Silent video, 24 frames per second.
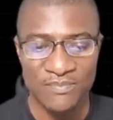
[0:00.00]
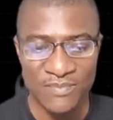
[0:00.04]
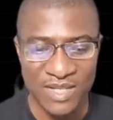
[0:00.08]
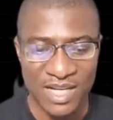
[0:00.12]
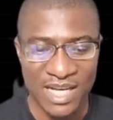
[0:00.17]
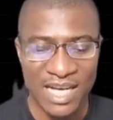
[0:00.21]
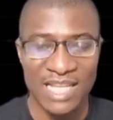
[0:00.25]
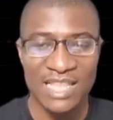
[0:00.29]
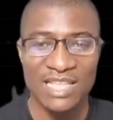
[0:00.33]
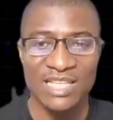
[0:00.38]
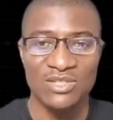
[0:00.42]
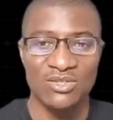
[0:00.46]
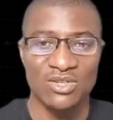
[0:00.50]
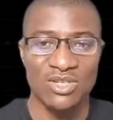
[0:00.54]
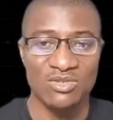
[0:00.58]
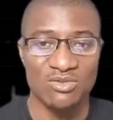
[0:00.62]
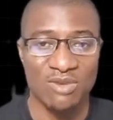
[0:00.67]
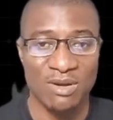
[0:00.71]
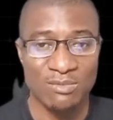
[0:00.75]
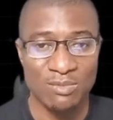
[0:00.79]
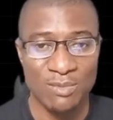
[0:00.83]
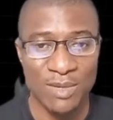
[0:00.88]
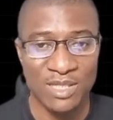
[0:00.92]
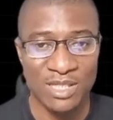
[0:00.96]
kindly
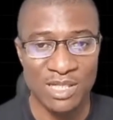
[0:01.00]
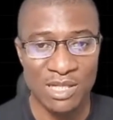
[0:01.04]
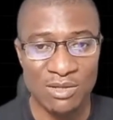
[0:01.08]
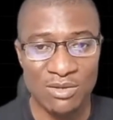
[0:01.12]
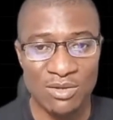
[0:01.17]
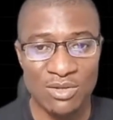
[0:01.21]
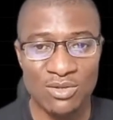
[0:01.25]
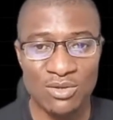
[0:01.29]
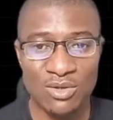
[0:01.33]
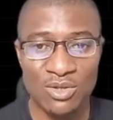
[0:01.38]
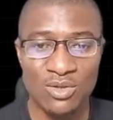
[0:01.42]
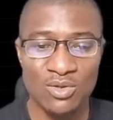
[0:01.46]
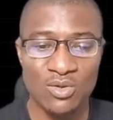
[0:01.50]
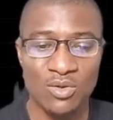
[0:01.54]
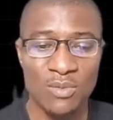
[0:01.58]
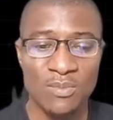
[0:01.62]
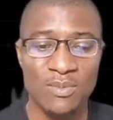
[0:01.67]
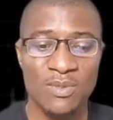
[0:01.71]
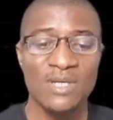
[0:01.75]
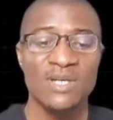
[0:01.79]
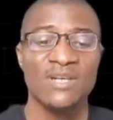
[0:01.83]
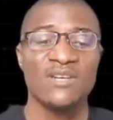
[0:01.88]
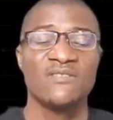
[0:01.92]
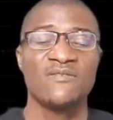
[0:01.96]
subscribe to my channel on YouTube,
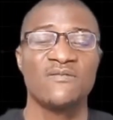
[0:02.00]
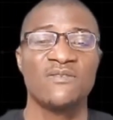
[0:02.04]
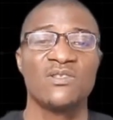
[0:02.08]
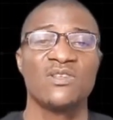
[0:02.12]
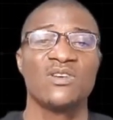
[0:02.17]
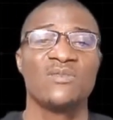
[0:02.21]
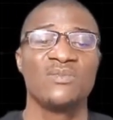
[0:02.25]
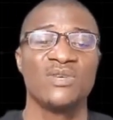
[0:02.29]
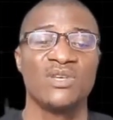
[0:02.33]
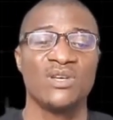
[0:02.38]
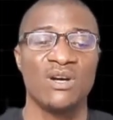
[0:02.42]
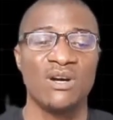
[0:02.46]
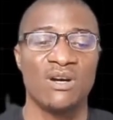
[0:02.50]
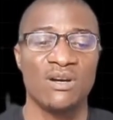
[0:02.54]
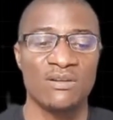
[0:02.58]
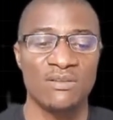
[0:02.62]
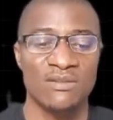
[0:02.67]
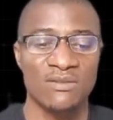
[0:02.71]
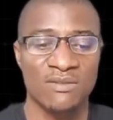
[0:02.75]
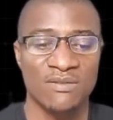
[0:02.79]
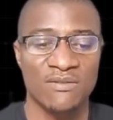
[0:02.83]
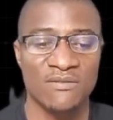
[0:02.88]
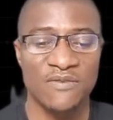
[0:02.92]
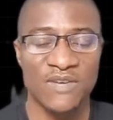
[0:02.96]
follow me
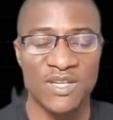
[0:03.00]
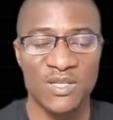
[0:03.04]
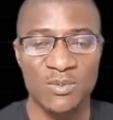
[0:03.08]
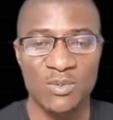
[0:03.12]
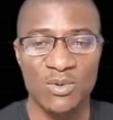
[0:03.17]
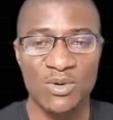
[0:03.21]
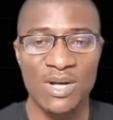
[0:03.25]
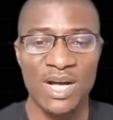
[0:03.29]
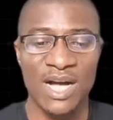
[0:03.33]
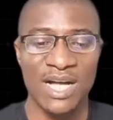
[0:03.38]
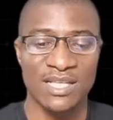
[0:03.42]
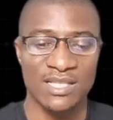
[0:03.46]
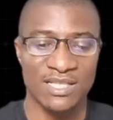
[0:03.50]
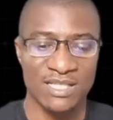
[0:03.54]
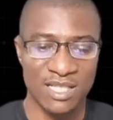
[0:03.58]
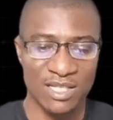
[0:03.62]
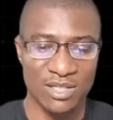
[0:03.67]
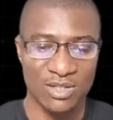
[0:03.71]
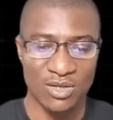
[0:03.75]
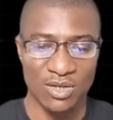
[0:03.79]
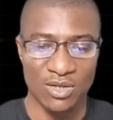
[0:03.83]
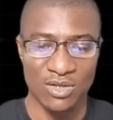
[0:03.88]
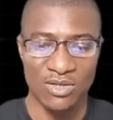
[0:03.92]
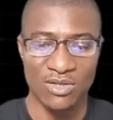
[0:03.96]
on Facebook and
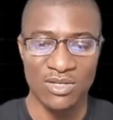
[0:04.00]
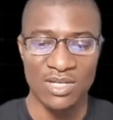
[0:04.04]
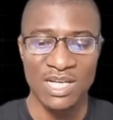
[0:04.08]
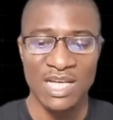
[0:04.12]
TikTok,